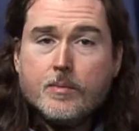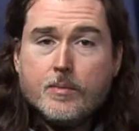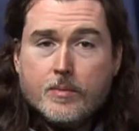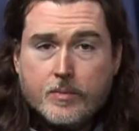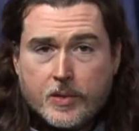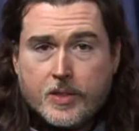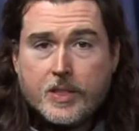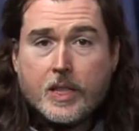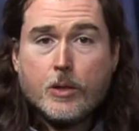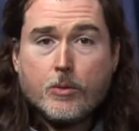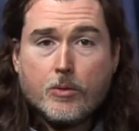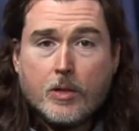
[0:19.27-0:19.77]

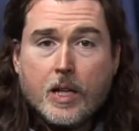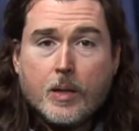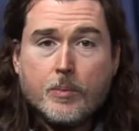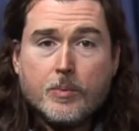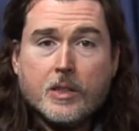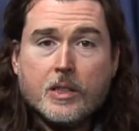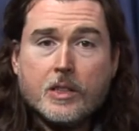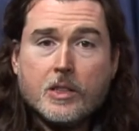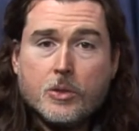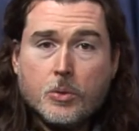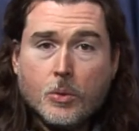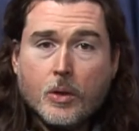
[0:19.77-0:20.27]
state rep
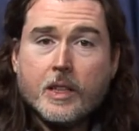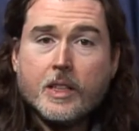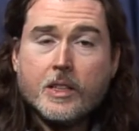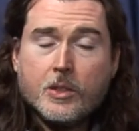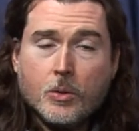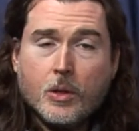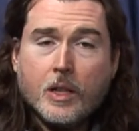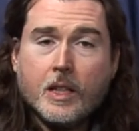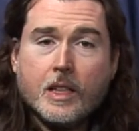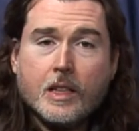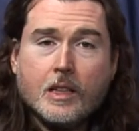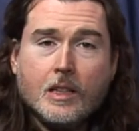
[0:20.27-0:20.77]
in
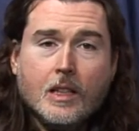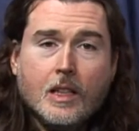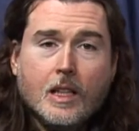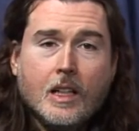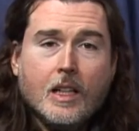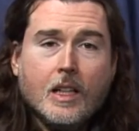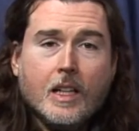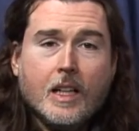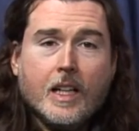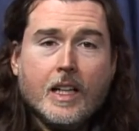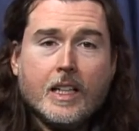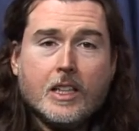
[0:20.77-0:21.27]
2020,
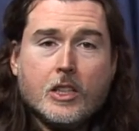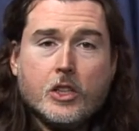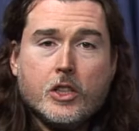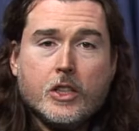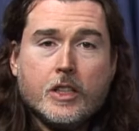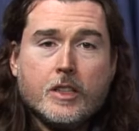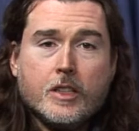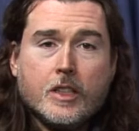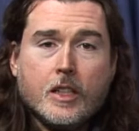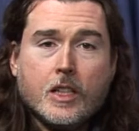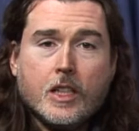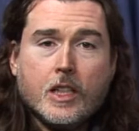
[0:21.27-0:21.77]
and
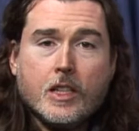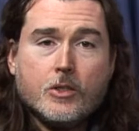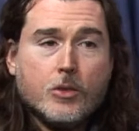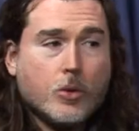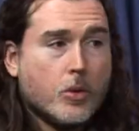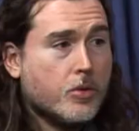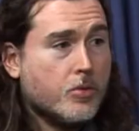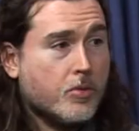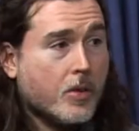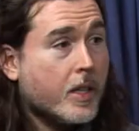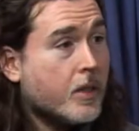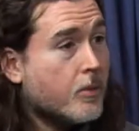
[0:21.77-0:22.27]
she's a North Reading